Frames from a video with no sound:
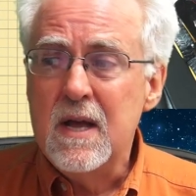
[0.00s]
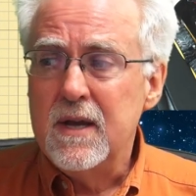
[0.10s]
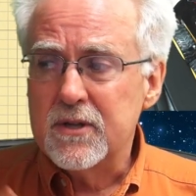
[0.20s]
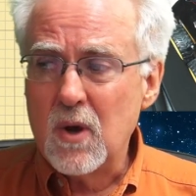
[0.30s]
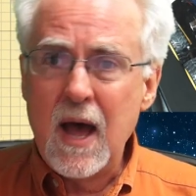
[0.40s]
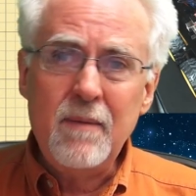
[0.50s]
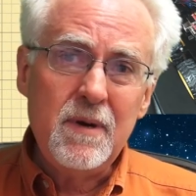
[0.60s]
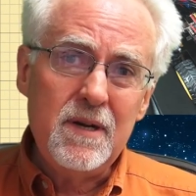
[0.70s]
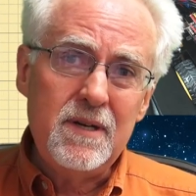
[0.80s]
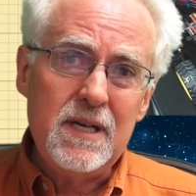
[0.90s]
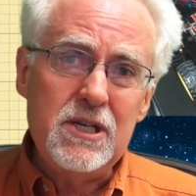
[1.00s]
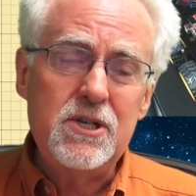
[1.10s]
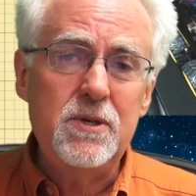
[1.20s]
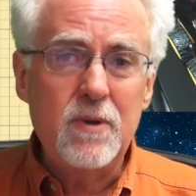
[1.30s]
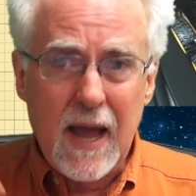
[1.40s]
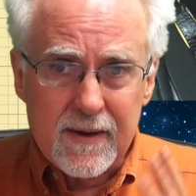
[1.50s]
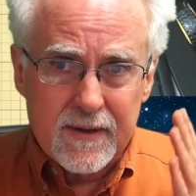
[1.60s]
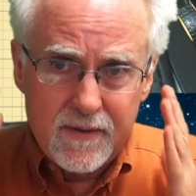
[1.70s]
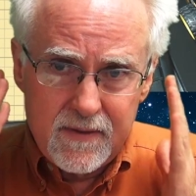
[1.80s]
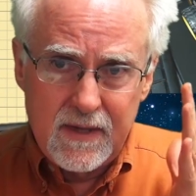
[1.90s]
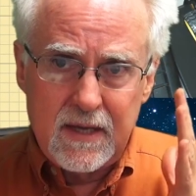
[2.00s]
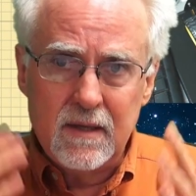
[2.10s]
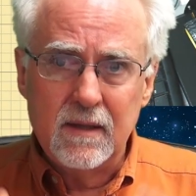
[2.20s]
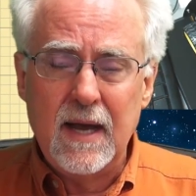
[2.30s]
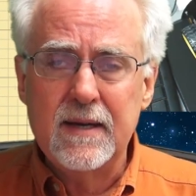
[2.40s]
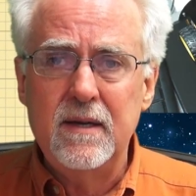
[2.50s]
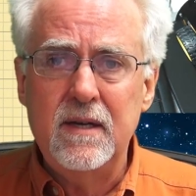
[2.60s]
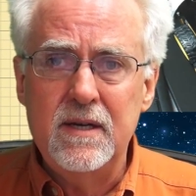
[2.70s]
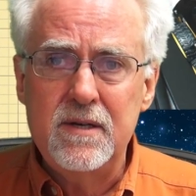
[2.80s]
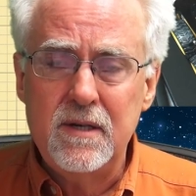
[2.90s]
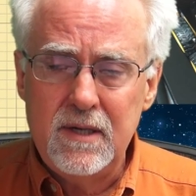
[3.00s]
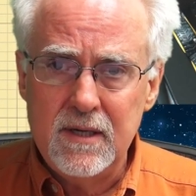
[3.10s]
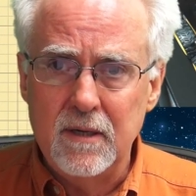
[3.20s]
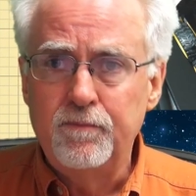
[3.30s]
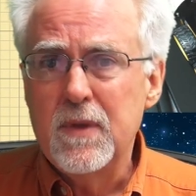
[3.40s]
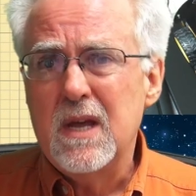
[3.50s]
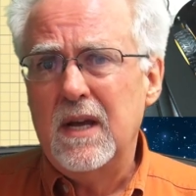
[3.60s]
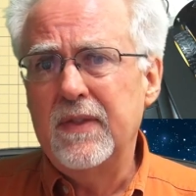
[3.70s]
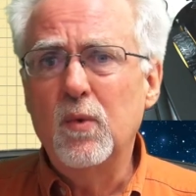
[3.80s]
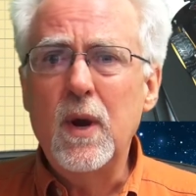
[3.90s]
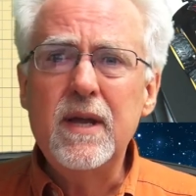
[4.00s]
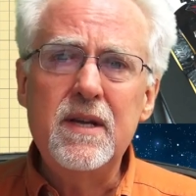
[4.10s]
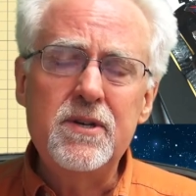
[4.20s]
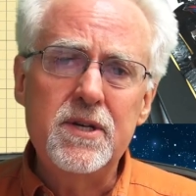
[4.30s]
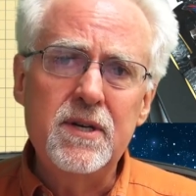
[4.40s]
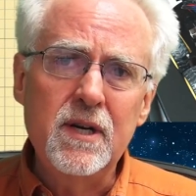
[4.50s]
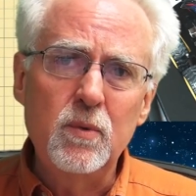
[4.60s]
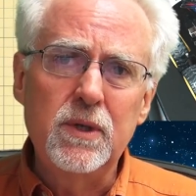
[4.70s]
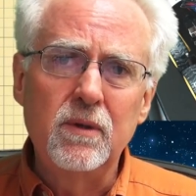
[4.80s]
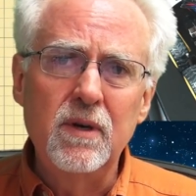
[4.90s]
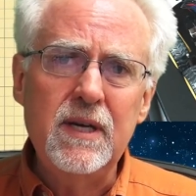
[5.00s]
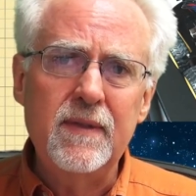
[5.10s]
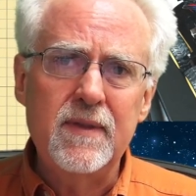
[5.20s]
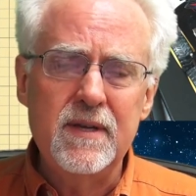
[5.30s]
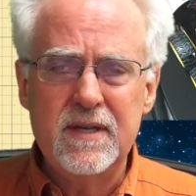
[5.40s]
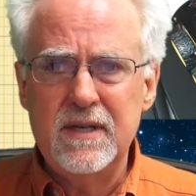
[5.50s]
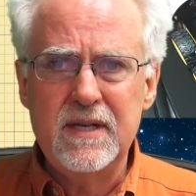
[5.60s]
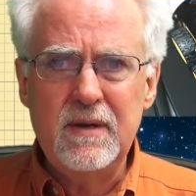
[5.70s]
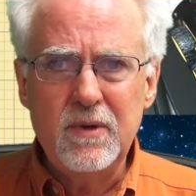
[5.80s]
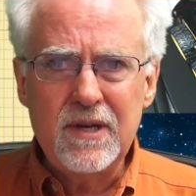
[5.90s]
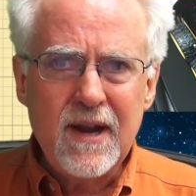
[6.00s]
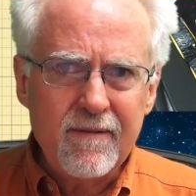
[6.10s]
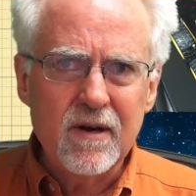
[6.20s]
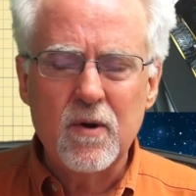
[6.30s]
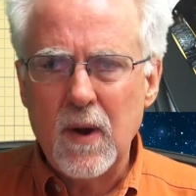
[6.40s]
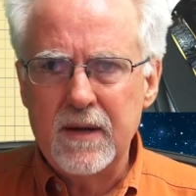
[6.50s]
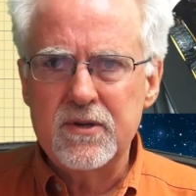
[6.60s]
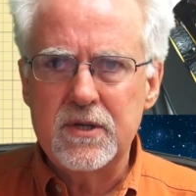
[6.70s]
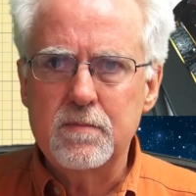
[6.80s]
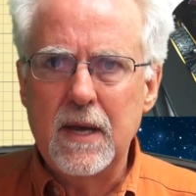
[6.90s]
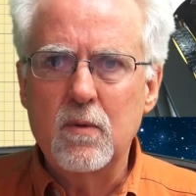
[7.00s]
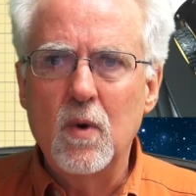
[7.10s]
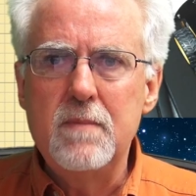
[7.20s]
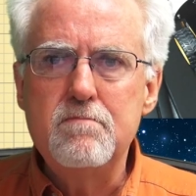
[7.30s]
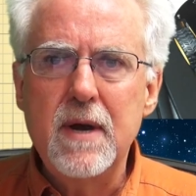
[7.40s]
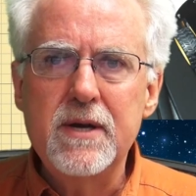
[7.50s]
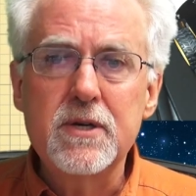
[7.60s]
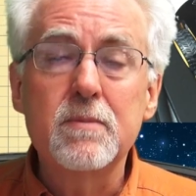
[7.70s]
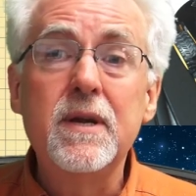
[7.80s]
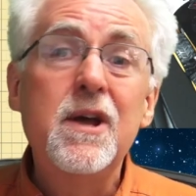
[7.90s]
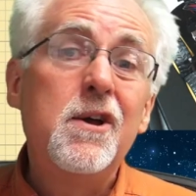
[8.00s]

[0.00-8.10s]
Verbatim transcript: So I'm going to teach you how to think like an engineer. And the way an engineer would look at this is he would never go out and just make one measurement.